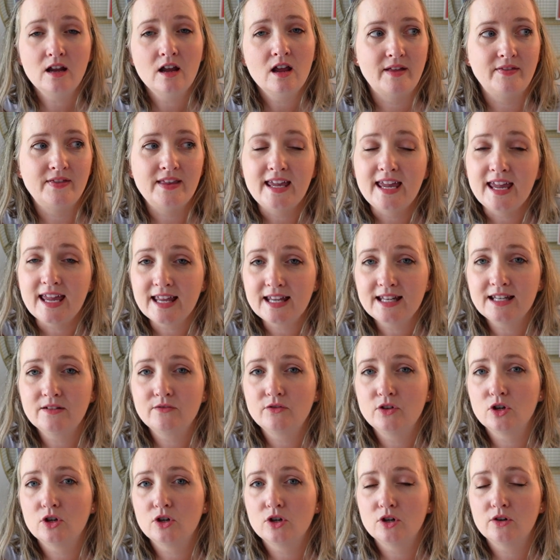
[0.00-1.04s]
at the end of
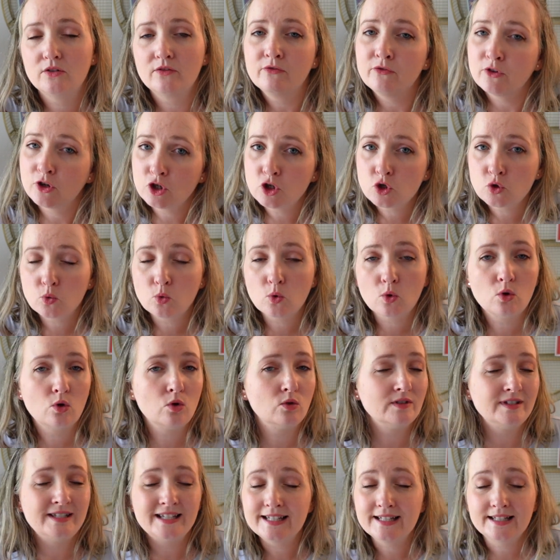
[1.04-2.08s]
your virtual
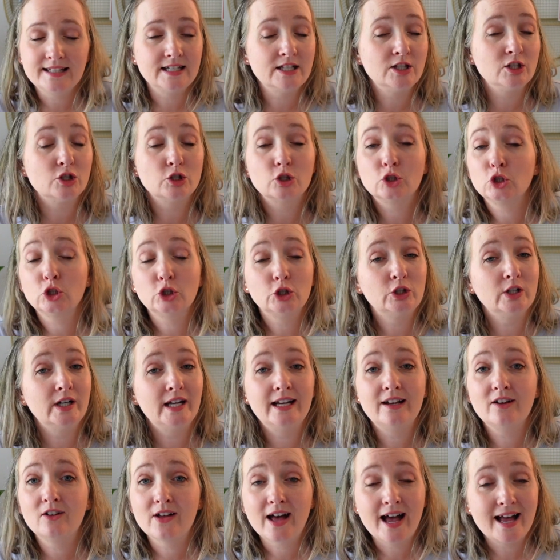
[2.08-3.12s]
distance learning
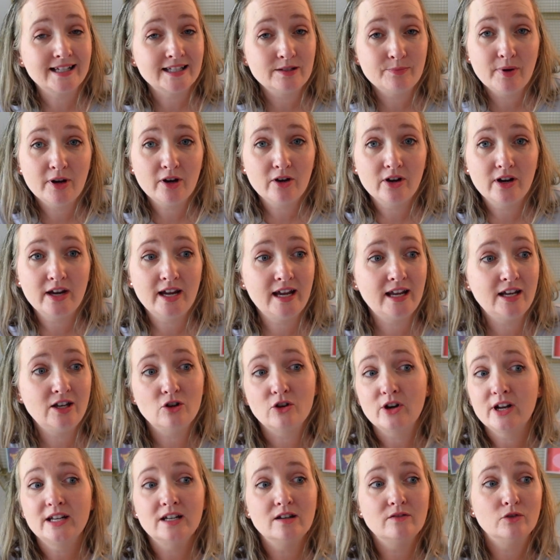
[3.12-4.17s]
class period, your
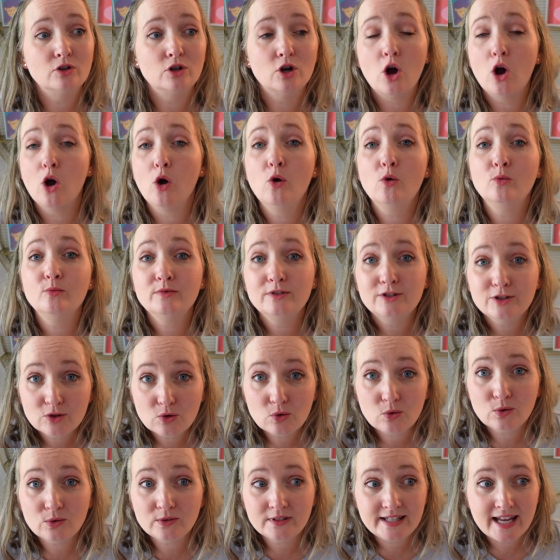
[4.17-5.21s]
end of your
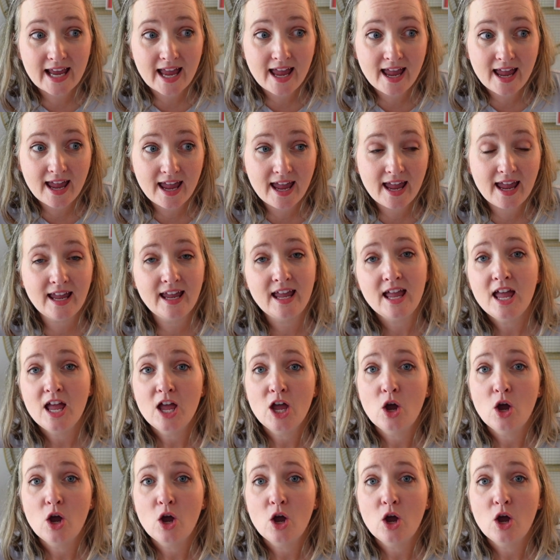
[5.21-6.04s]
homeschool day,